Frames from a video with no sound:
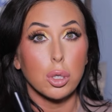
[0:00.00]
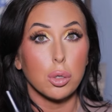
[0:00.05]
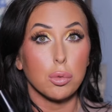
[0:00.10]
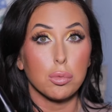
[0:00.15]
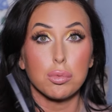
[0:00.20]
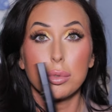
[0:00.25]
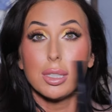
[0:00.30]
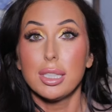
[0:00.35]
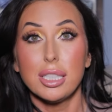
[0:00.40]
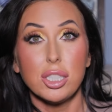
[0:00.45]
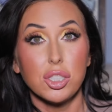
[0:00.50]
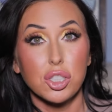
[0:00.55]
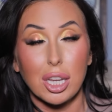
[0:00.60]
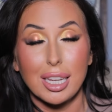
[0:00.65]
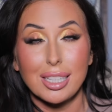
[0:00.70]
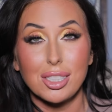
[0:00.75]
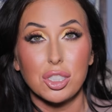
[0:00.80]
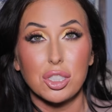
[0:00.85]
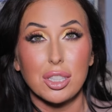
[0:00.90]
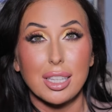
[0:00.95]
you really
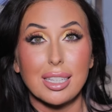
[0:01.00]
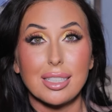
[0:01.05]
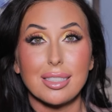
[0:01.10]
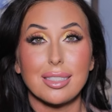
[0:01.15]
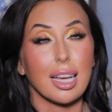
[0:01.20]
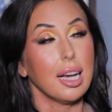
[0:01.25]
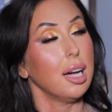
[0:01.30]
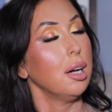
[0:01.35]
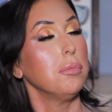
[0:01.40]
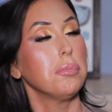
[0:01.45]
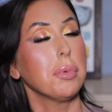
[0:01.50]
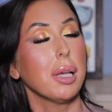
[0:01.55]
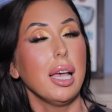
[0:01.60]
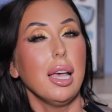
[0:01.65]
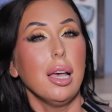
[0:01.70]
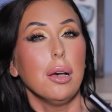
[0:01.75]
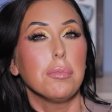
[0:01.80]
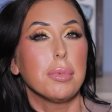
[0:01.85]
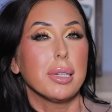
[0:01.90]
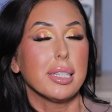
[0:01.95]
change things up,
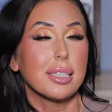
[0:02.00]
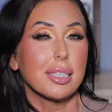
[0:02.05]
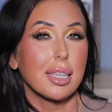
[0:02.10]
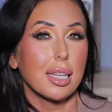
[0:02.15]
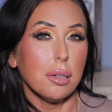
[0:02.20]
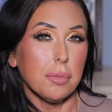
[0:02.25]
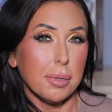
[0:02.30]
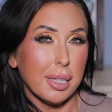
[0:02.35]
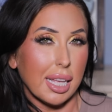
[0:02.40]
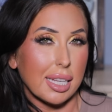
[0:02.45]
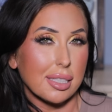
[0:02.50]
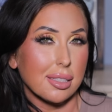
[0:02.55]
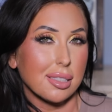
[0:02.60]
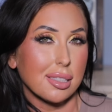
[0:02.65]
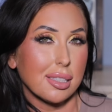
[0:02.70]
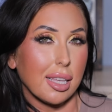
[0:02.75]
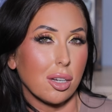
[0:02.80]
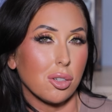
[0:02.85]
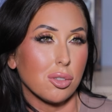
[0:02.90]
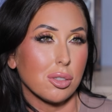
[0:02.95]
but it's gonna be that
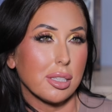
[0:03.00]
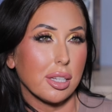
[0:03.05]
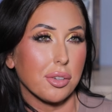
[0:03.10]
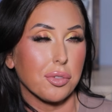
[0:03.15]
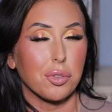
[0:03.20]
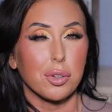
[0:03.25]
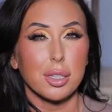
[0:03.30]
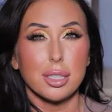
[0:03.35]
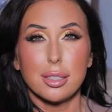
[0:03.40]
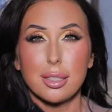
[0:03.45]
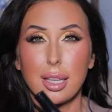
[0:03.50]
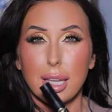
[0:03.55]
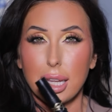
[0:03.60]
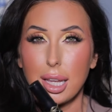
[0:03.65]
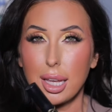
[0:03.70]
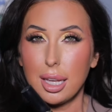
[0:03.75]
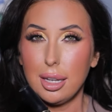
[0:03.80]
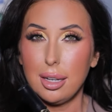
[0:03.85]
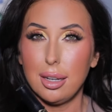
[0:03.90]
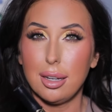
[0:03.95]
subtle difference, like,
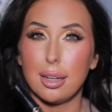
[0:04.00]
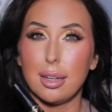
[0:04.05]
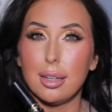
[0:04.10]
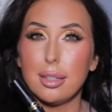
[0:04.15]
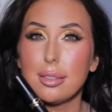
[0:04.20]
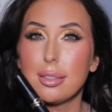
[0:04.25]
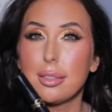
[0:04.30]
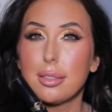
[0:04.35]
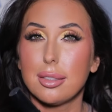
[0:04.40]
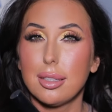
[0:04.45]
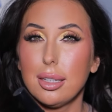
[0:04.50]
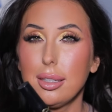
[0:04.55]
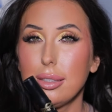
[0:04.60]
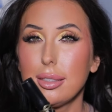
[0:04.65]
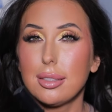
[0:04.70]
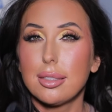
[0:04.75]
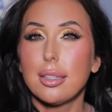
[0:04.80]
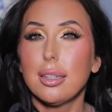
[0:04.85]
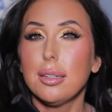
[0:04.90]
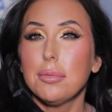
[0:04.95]
huh, so,
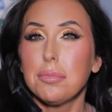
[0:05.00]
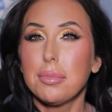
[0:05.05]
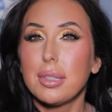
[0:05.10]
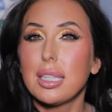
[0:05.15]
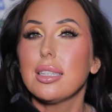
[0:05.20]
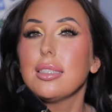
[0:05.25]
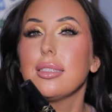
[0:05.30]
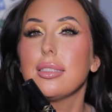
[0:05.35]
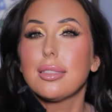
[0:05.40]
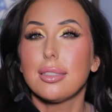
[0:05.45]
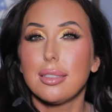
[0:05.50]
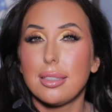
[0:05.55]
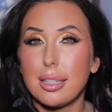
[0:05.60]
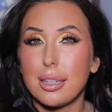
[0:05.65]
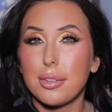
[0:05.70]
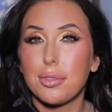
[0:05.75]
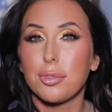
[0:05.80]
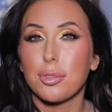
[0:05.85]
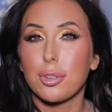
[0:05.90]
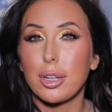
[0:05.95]
something's
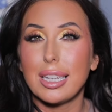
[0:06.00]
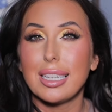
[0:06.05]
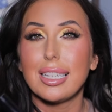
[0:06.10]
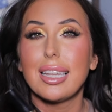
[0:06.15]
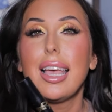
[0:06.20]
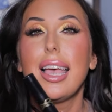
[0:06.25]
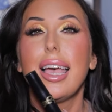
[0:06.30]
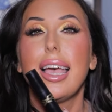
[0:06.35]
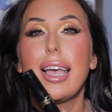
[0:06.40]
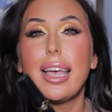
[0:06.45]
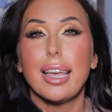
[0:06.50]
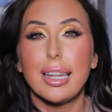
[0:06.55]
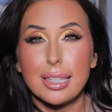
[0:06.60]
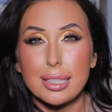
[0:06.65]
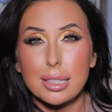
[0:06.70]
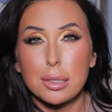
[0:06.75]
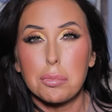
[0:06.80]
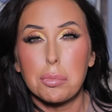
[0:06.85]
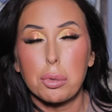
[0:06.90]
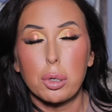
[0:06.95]
different, and
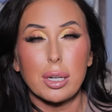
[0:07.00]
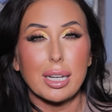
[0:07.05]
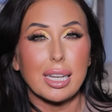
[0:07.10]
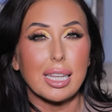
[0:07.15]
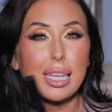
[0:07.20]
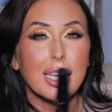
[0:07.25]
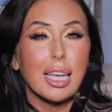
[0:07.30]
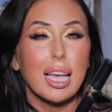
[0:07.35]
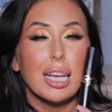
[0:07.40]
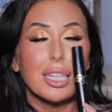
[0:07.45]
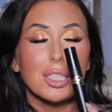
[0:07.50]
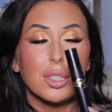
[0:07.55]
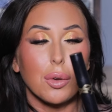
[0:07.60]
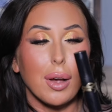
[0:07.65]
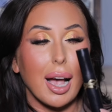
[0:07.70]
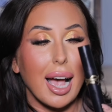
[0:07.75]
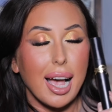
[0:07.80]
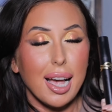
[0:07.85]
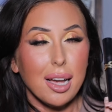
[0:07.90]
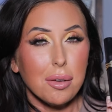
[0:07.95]
it's pretty. So
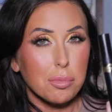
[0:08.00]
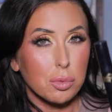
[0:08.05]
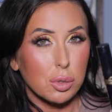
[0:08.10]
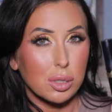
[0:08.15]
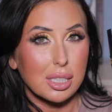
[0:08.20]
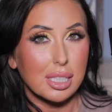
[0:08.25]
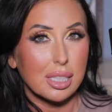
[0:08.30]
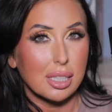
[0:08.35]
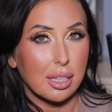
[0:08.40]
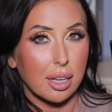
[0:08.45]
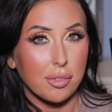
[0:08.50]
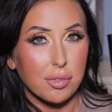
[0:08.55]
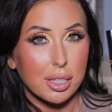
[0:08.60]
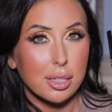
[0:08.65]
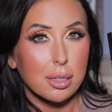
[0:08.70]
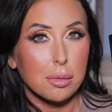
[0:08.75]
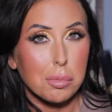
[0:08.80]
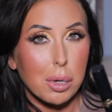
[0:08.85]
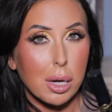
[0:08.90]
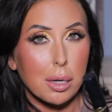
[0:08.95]
I'm really loving
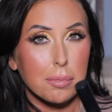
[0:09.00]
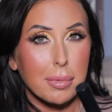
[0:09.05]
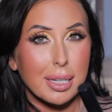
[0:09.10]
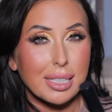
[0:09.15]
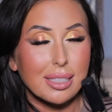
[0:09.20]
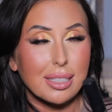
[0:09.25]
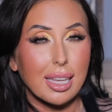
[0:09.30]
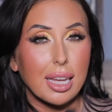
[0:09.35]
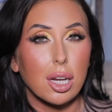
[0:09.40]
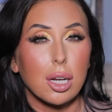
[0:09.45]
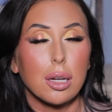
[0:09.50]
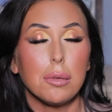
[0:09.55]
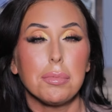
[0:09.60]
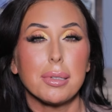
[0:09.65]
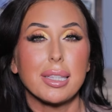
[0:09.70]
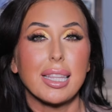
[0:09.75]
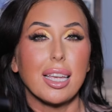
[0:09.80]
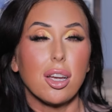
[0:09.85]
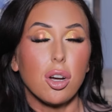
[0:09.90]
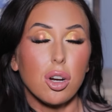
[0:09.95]
the brown mascara,
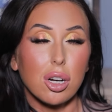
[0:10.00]
but they